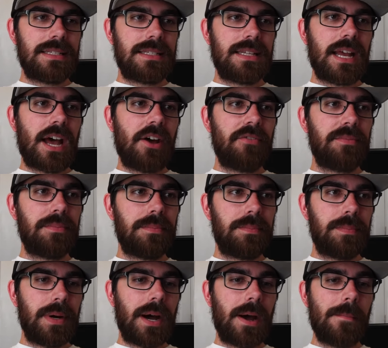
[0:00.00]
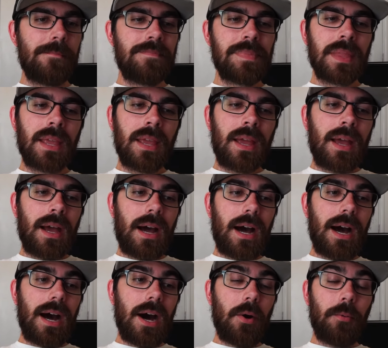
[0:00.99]
stuff. But
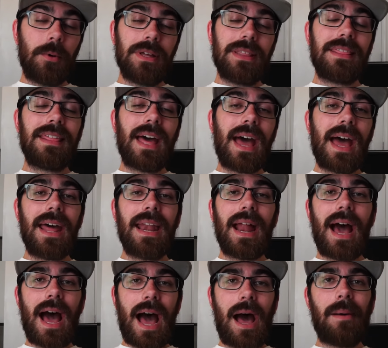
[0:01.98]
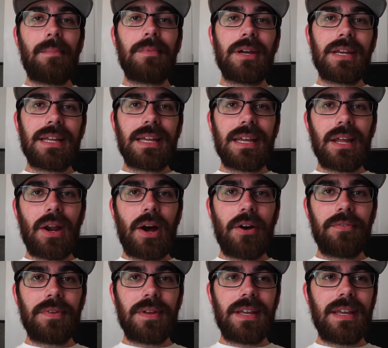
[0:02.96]
uh, with that, I'm gonna get
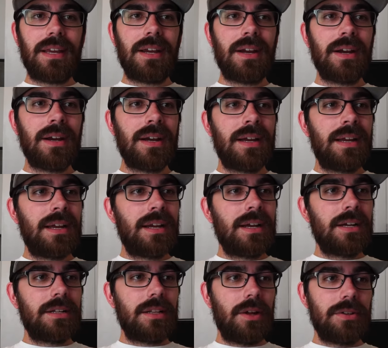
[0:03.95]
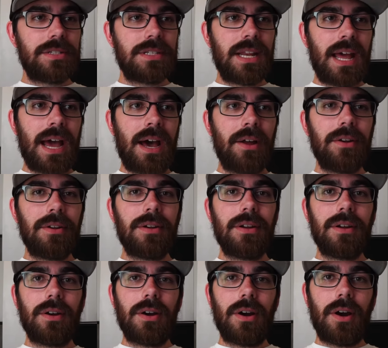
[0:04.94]
off of here, close it out.
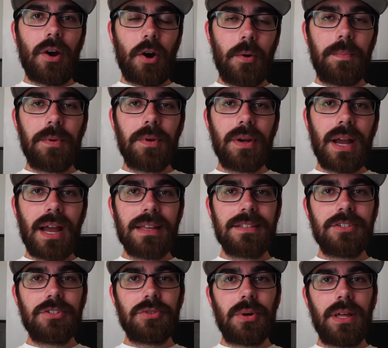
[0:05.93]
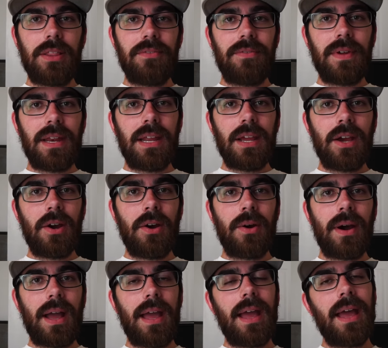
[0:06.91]
Hope you guys enjoy the
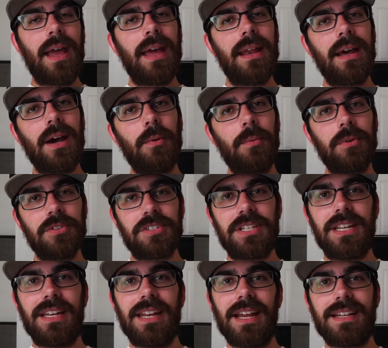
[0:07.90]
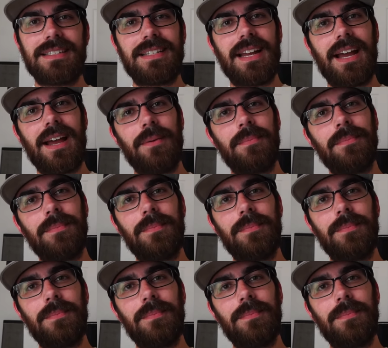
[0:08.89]
video, and uh, we'll see you next time.